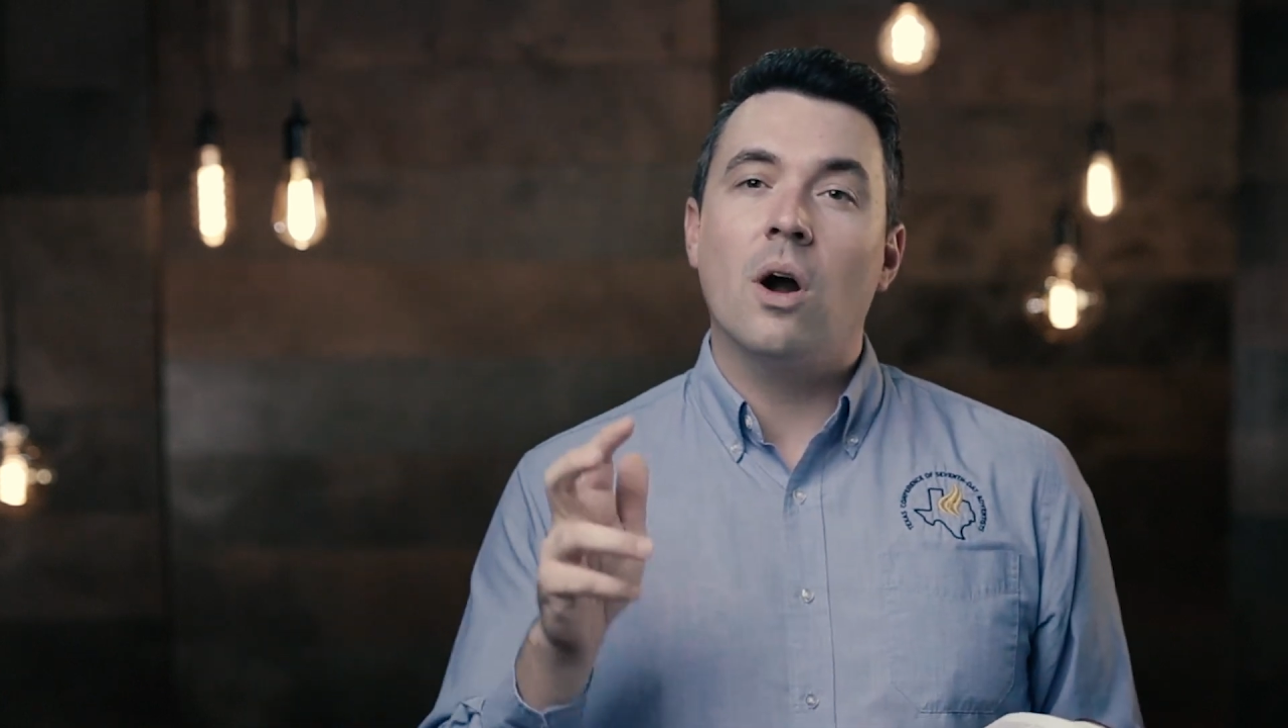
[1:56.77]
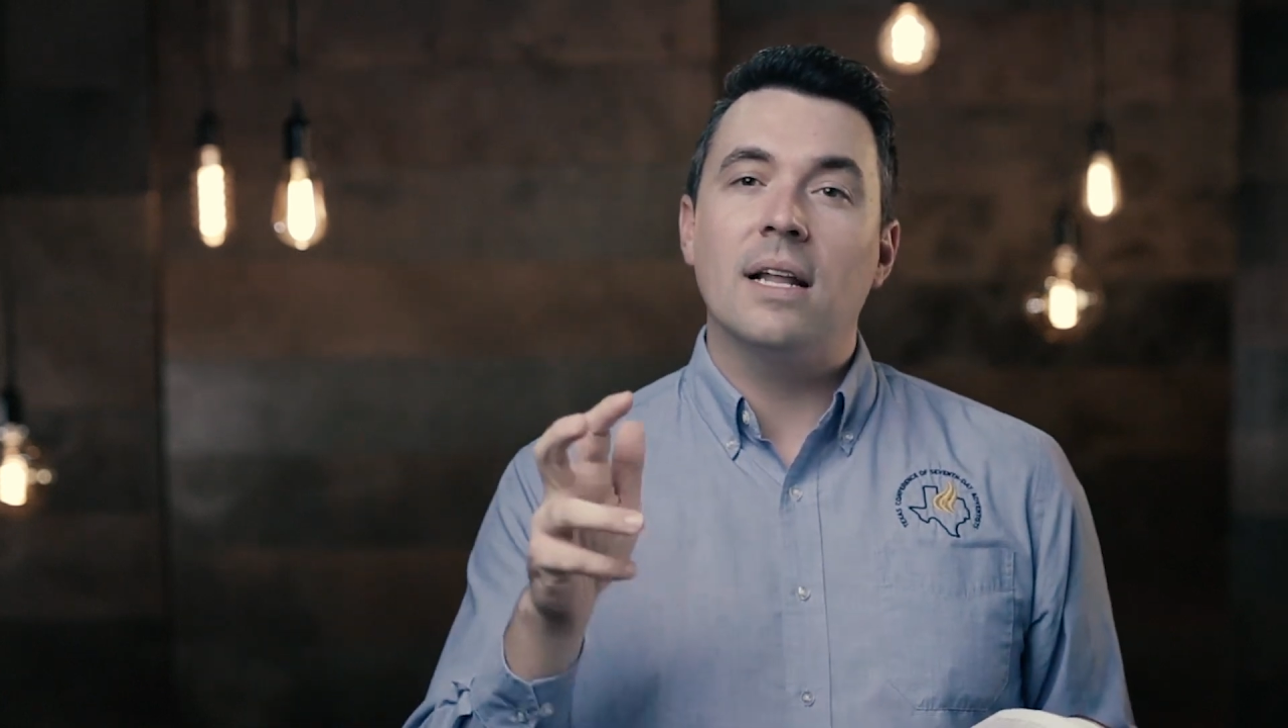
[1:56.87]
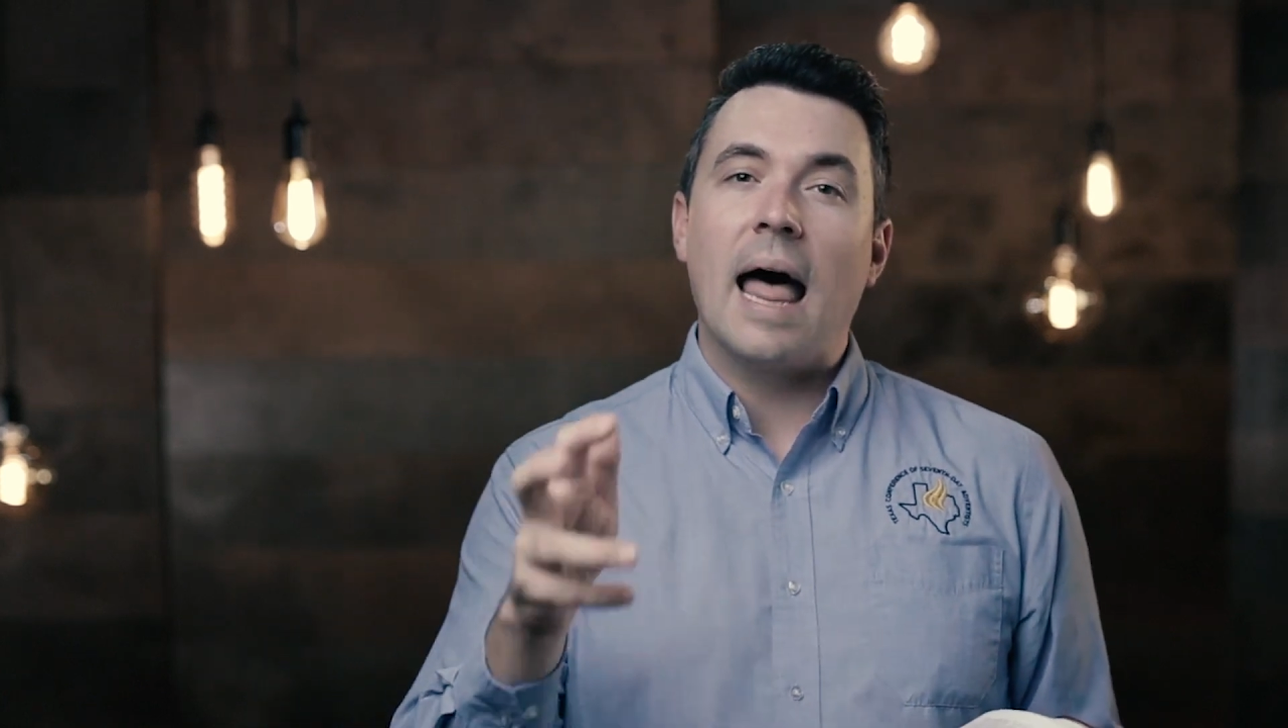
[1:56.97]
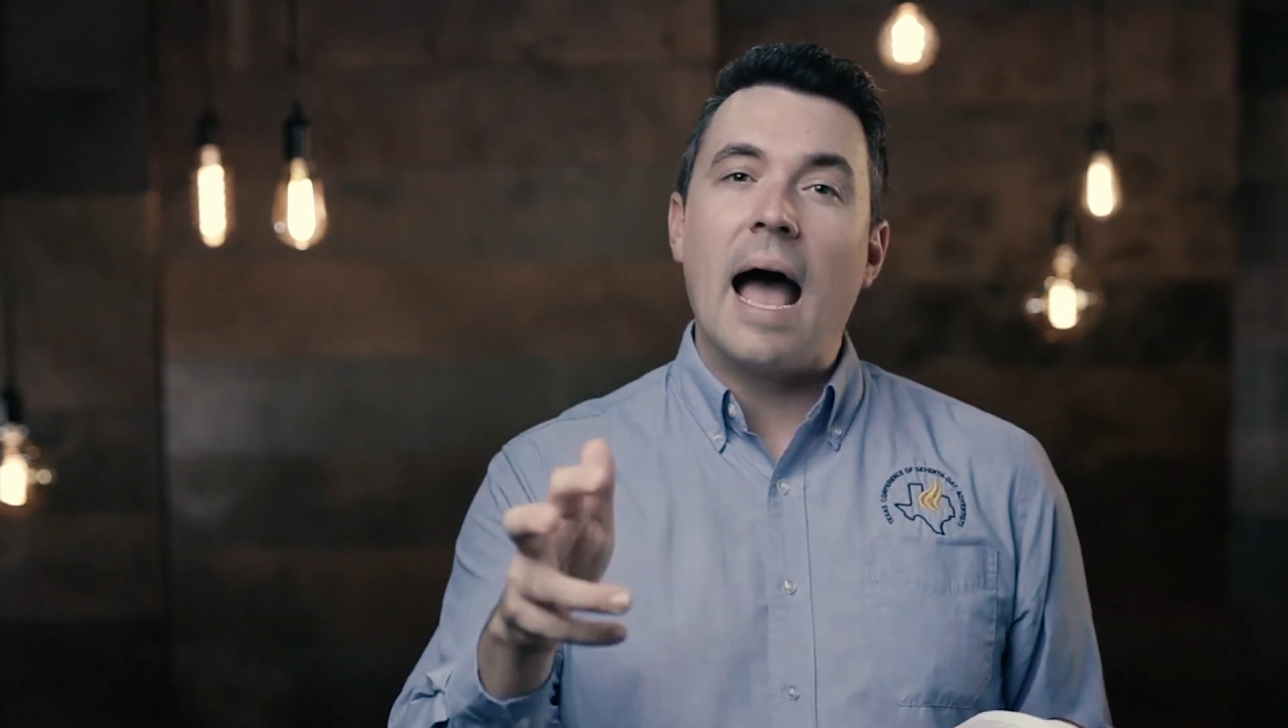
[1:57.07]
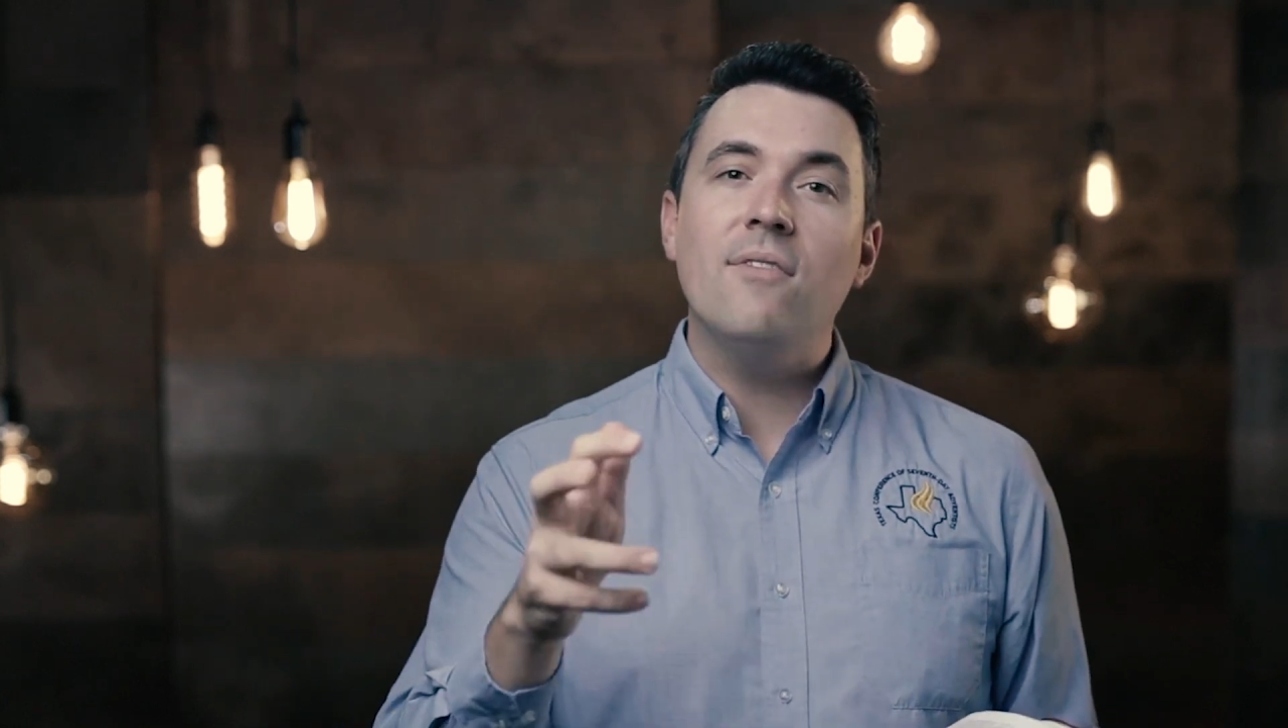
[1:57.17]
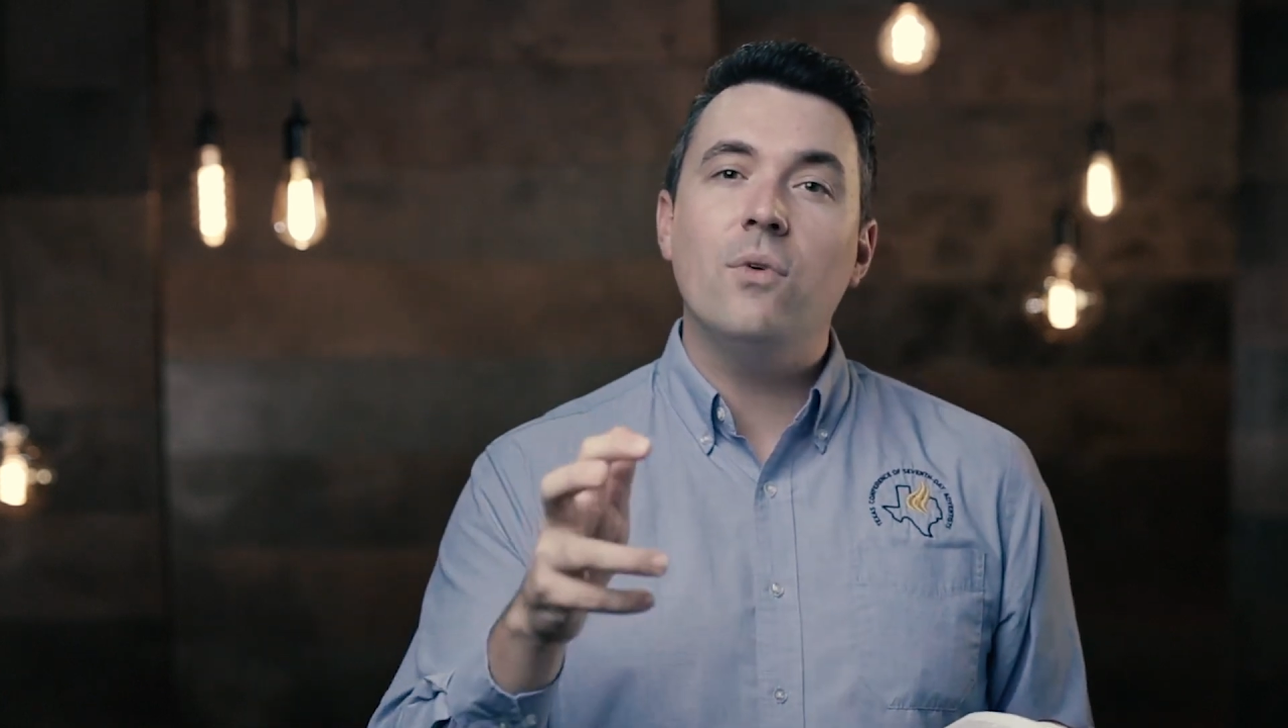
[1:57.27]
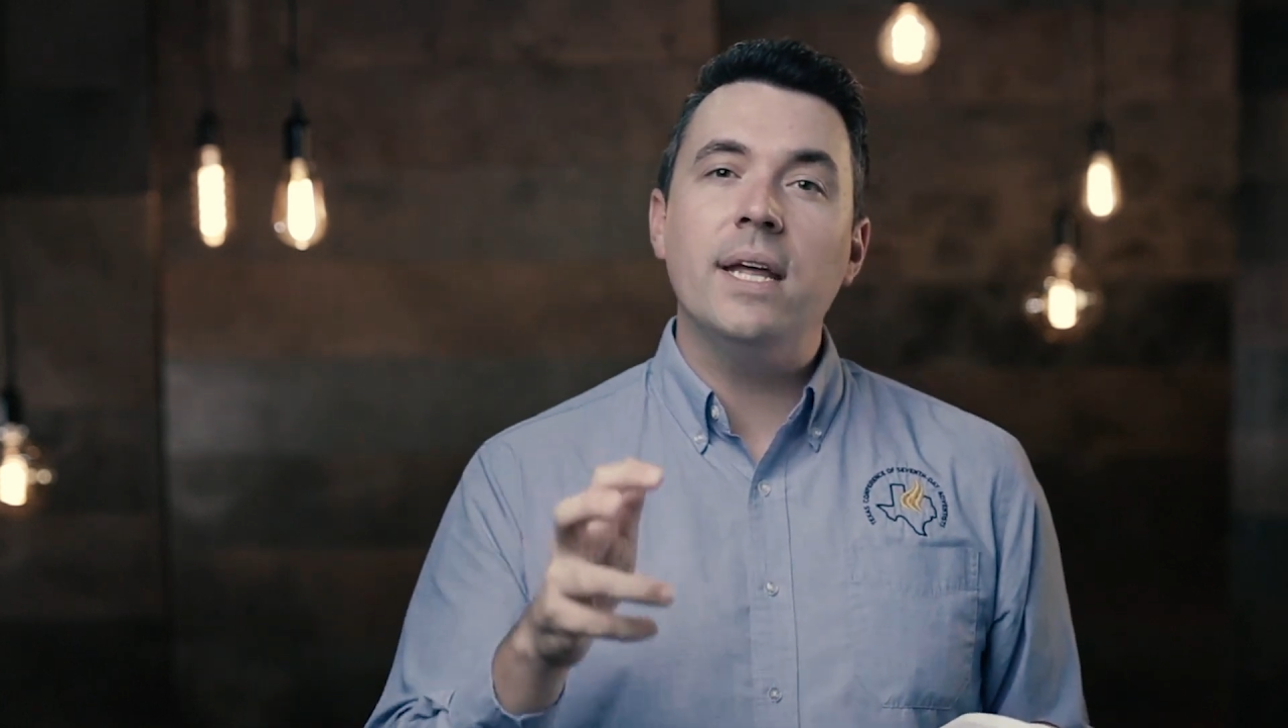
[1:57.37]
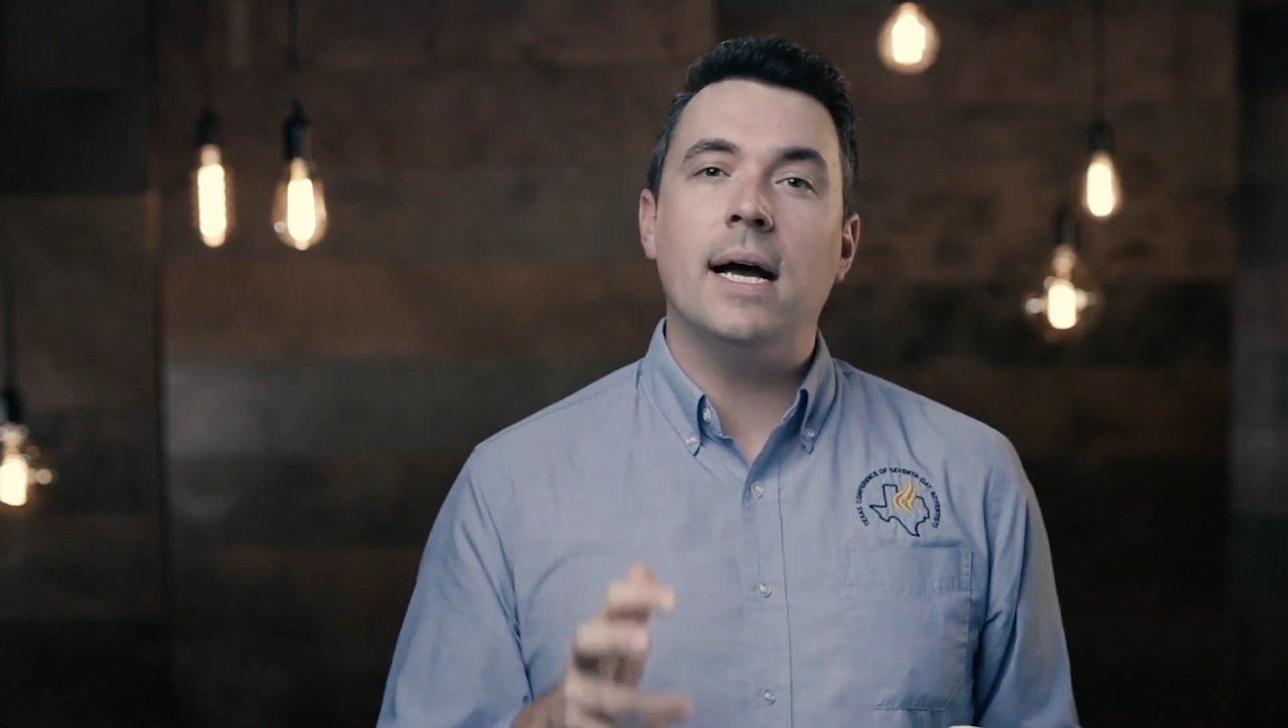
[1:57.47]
alive when he